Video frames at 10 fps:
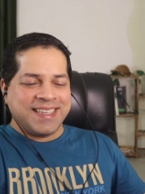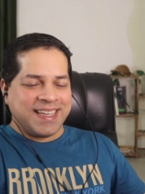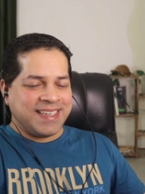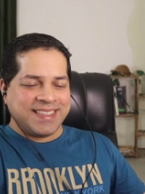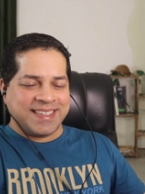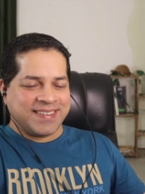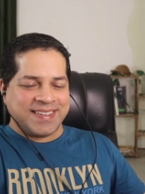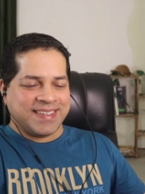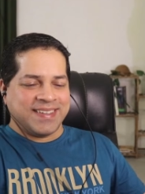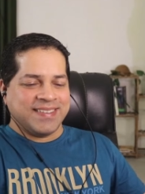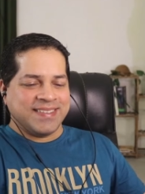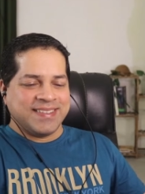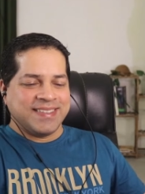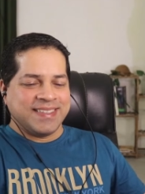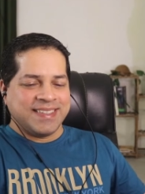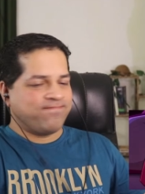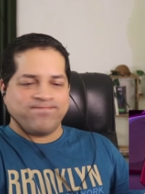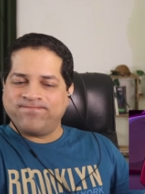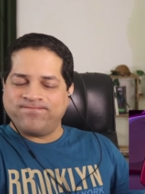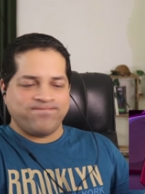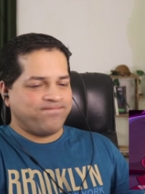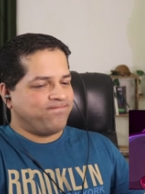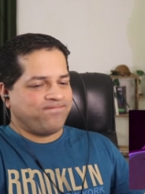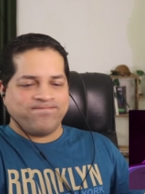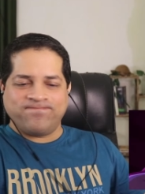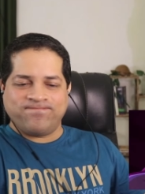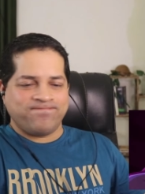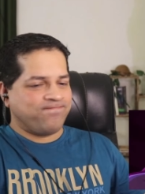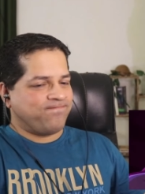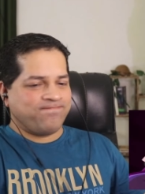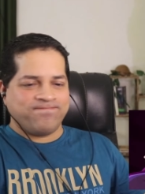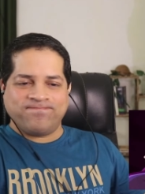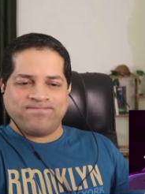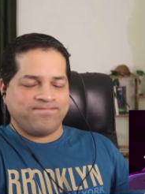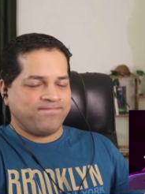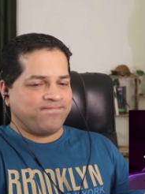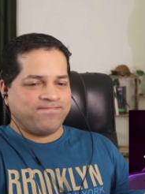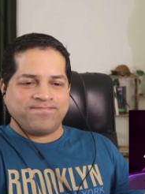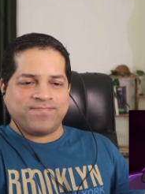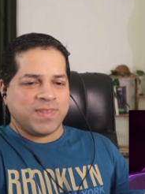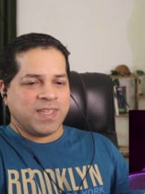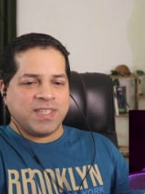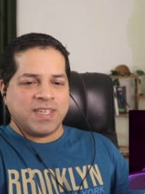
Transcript: anything right now. I have enough on my mind without hearing your